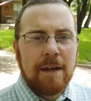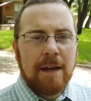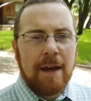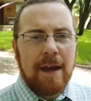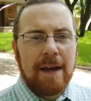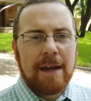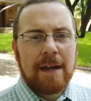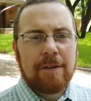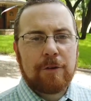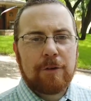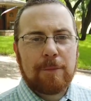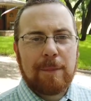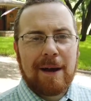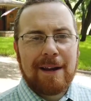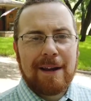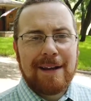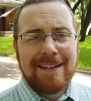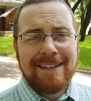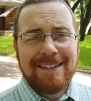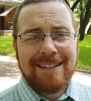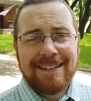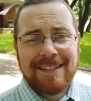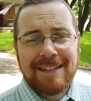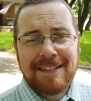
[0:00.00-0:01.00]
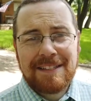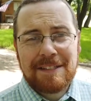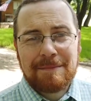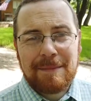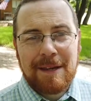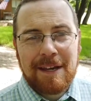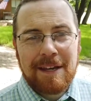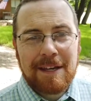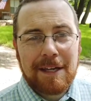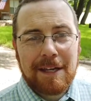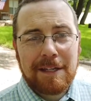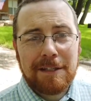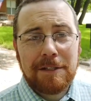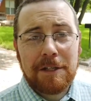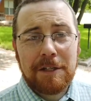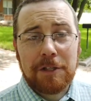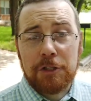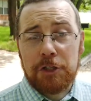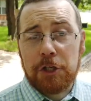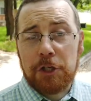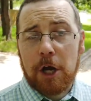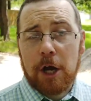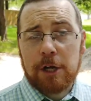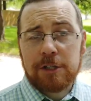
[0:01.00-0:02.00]
Hey everybody, it's me again,
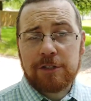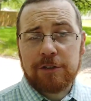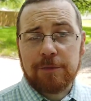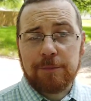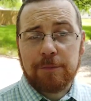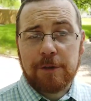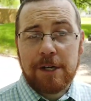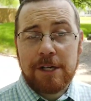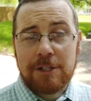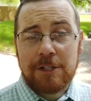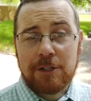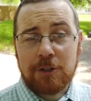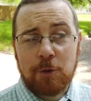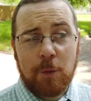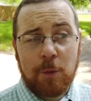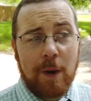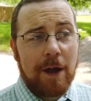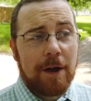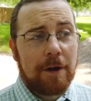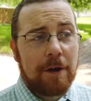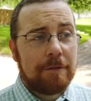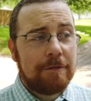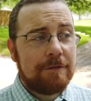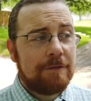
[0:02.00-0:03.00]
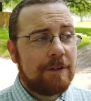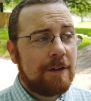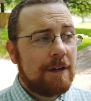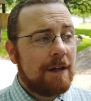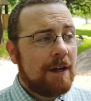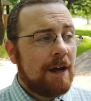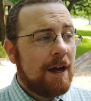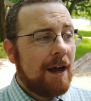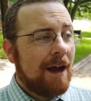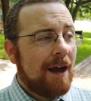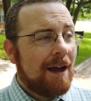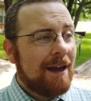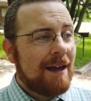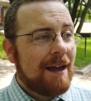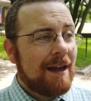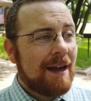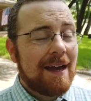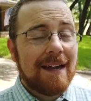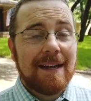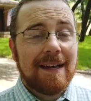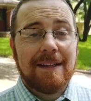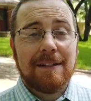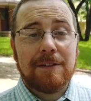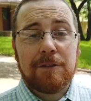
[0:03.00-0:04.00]
Josh from Region 12,
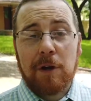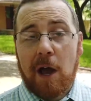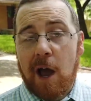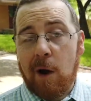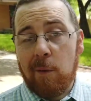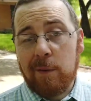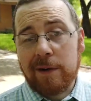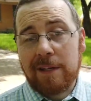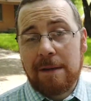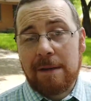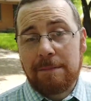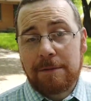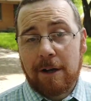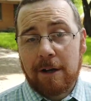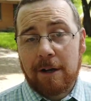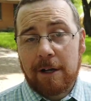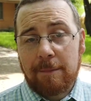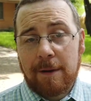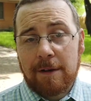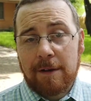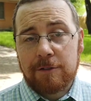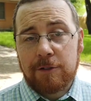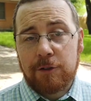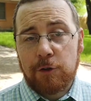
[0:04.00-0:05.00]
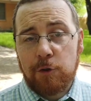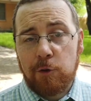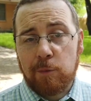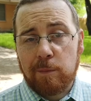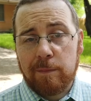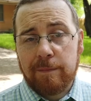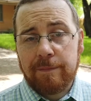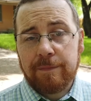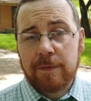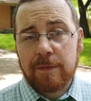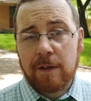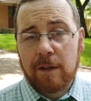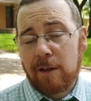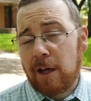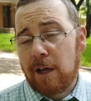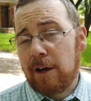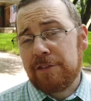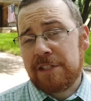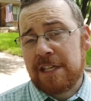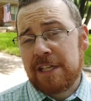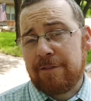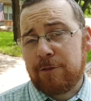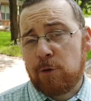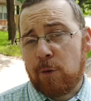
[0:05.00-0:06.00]
and I want to keep talking about Zoom. A lot of
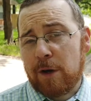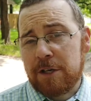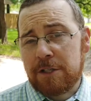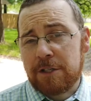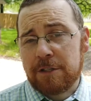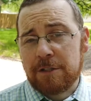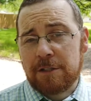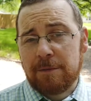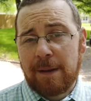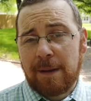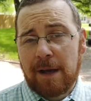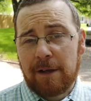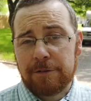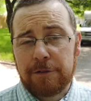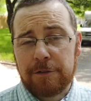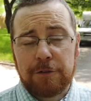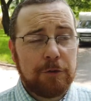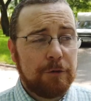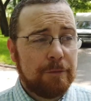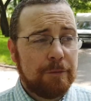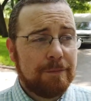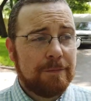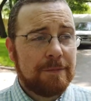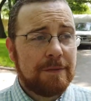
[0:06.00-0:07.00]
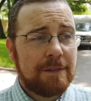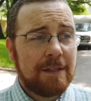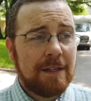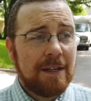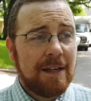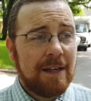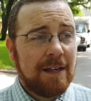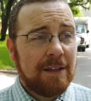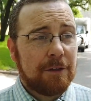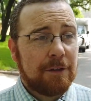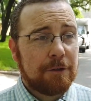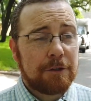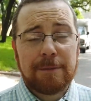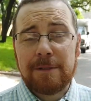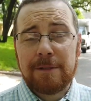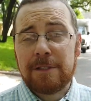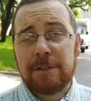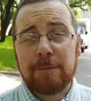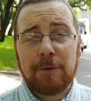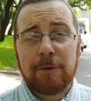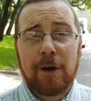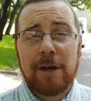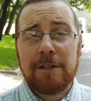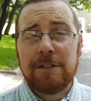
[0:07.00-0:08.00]
us have questions about Zoom. There's been
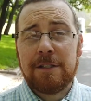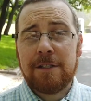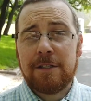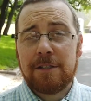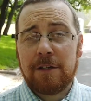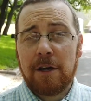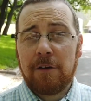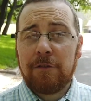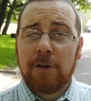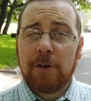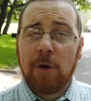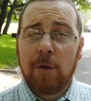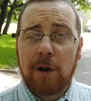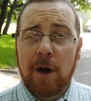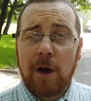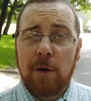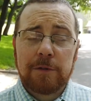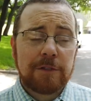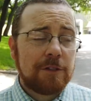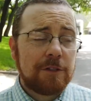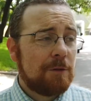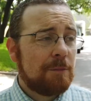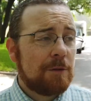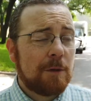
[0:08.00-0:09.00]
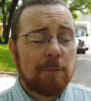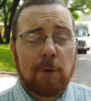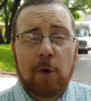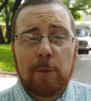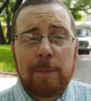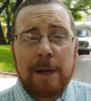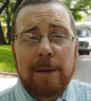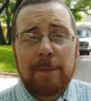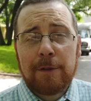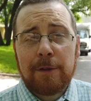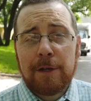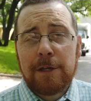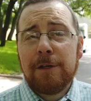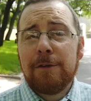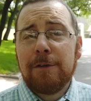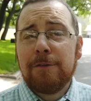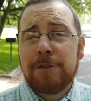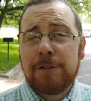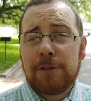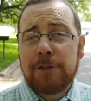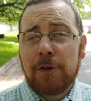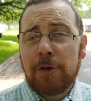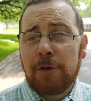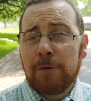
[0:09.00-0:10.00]
some crazy stuff going on with Zoom. The more people that
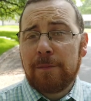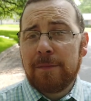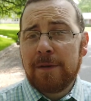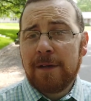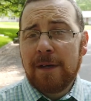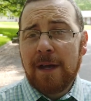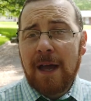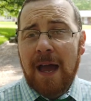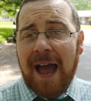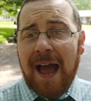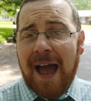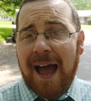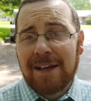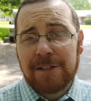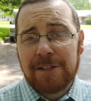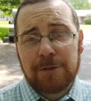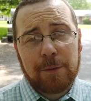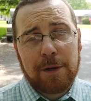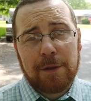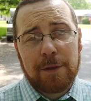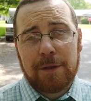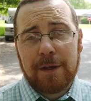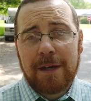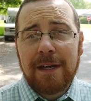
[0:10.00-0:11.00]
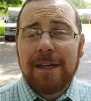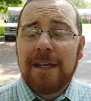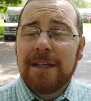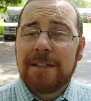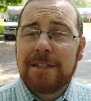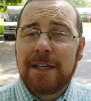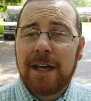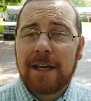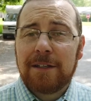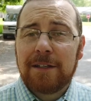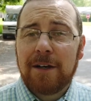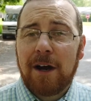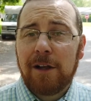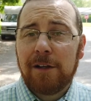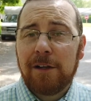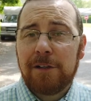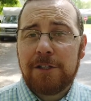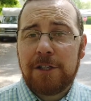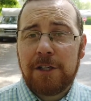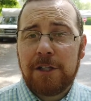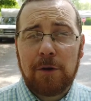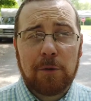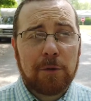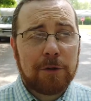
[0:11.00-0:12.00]
use Zoom, as with any
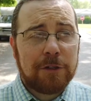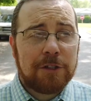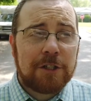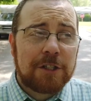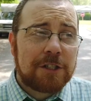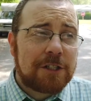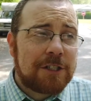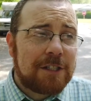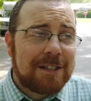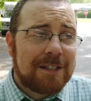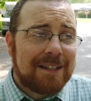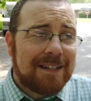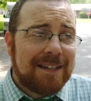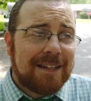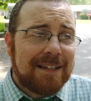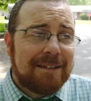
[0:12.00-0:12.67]
technology or just